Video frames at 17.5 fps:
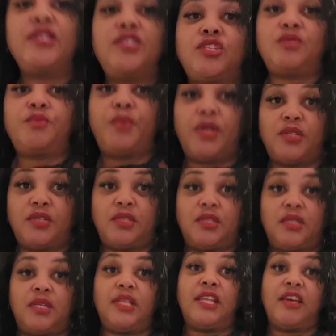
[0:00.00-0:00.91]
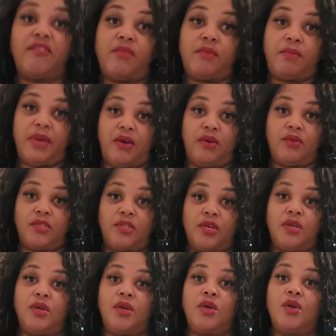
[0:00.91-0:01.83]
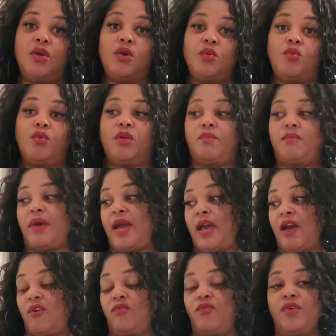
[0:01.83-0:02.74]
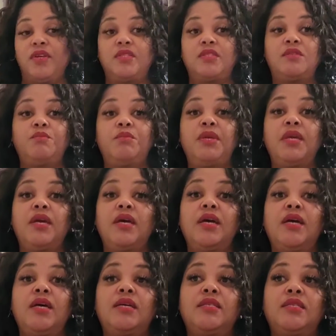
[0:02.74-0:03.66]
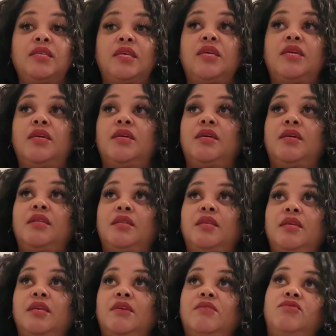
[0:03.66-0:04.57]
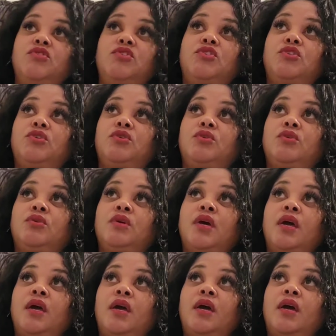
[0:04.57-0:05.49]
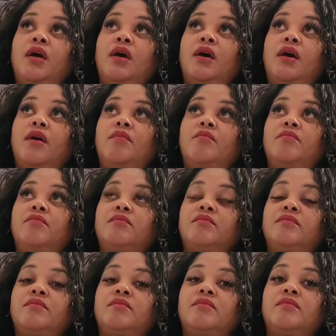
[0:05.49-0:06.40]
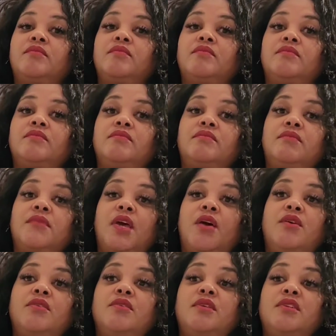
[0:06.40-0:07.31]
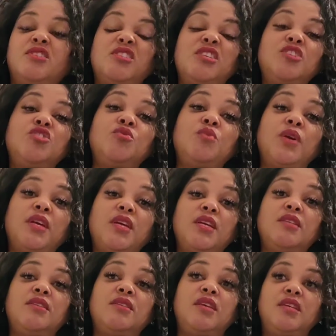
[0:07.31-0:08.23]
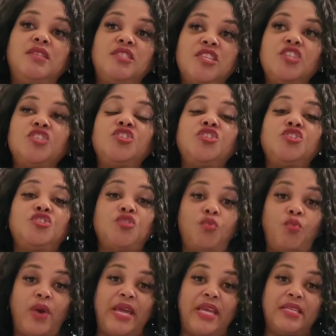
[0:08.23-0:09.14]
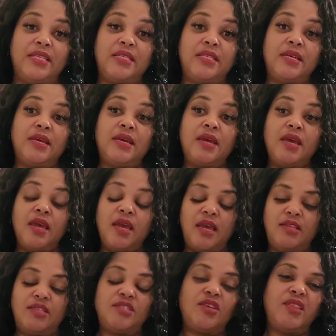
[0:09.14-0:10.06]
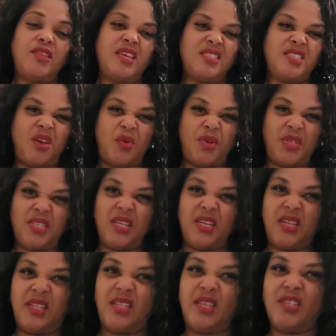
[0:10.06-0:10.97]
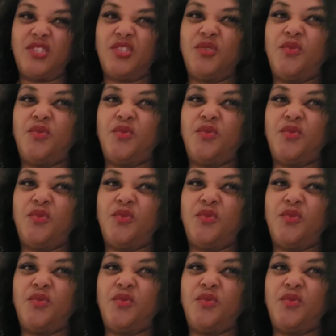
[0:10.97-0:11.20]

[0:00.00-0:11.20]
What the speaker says: just personally love a belt with my outfits because it gives you, it cinches your waist. And so that's always a good look too,